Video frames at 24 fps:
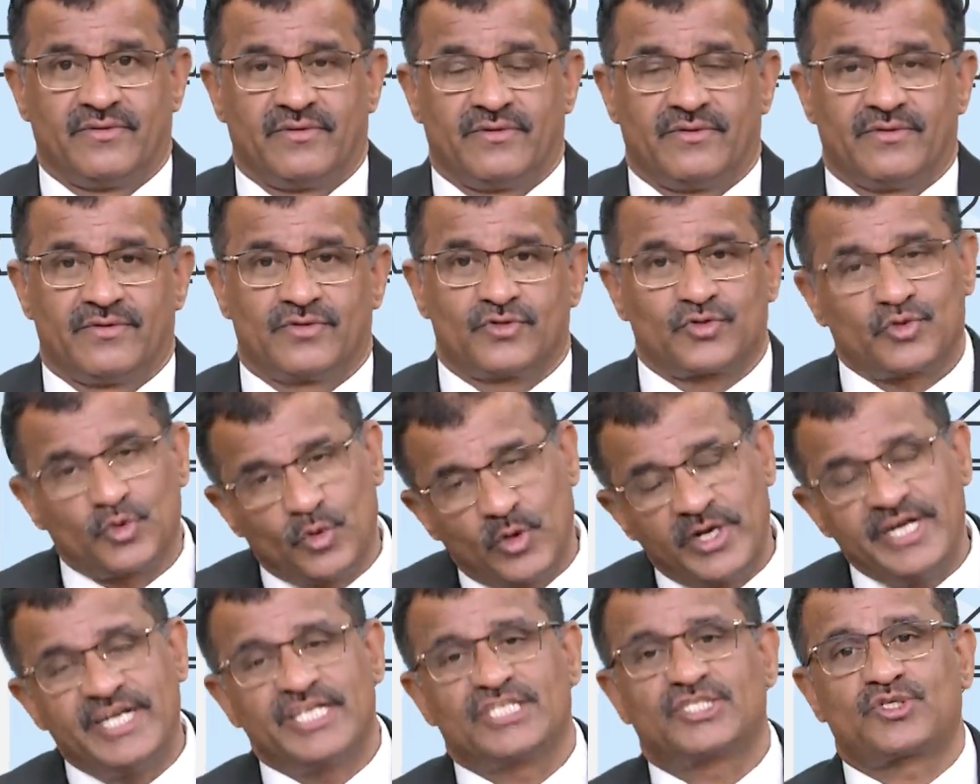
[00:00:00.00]
So
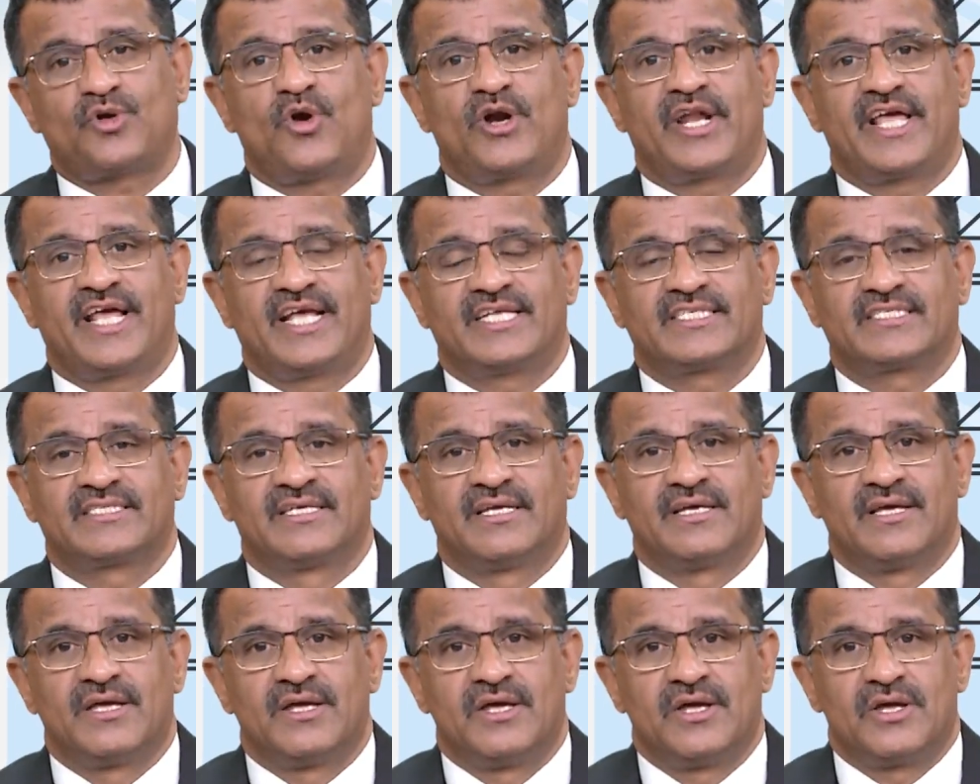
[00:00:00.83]
it is called as
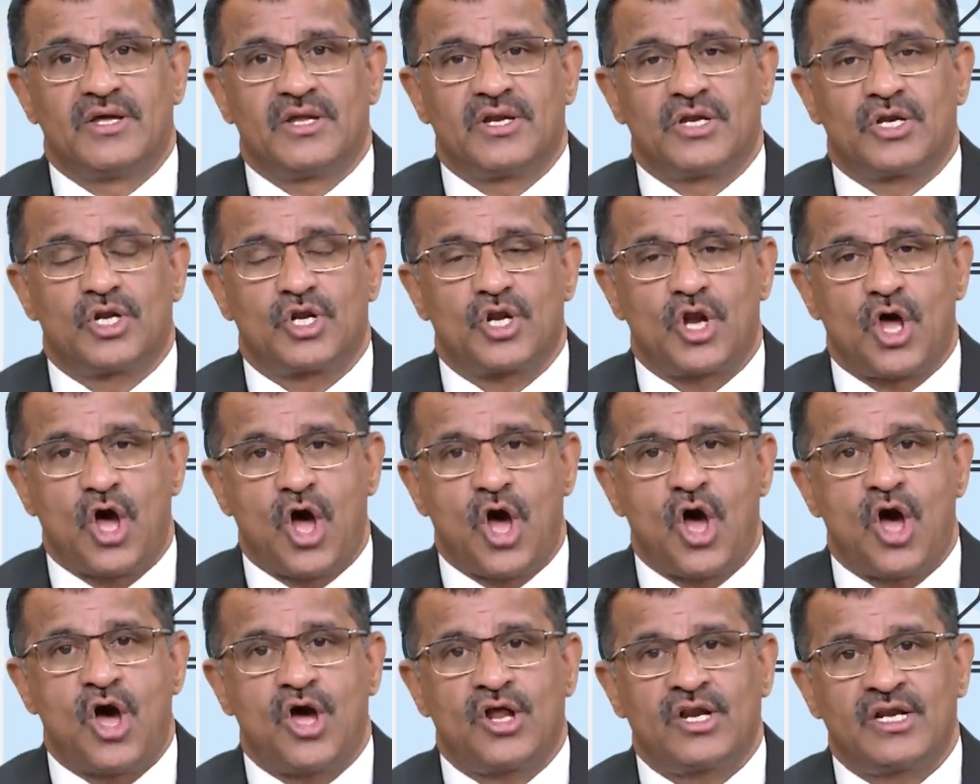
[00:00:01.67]

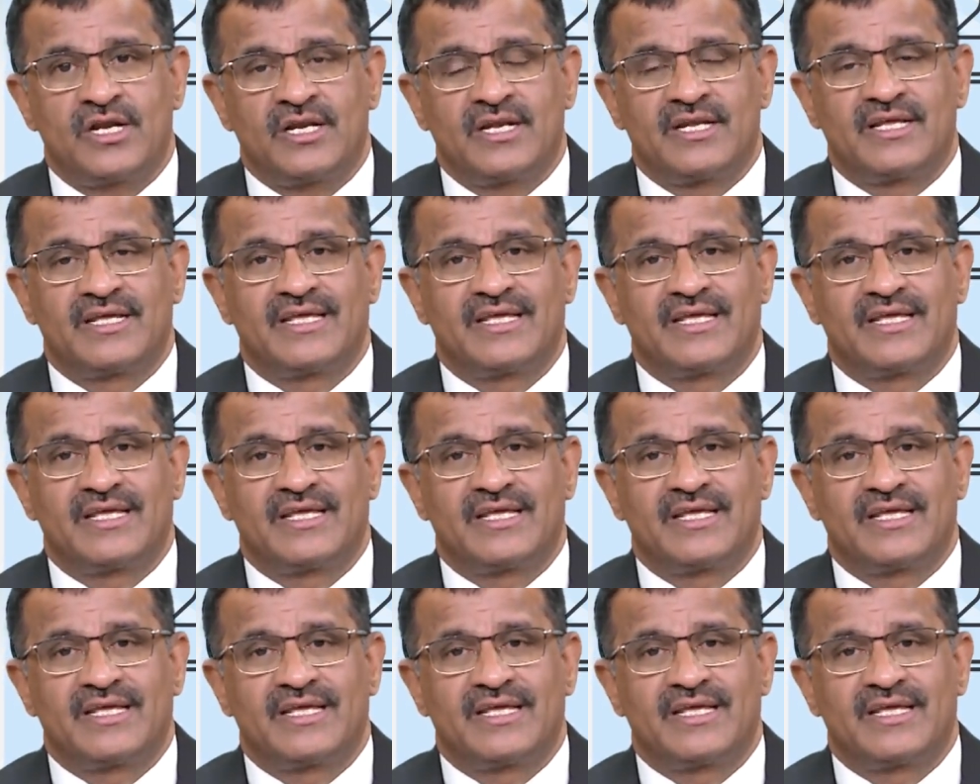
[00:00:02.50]
non-invasive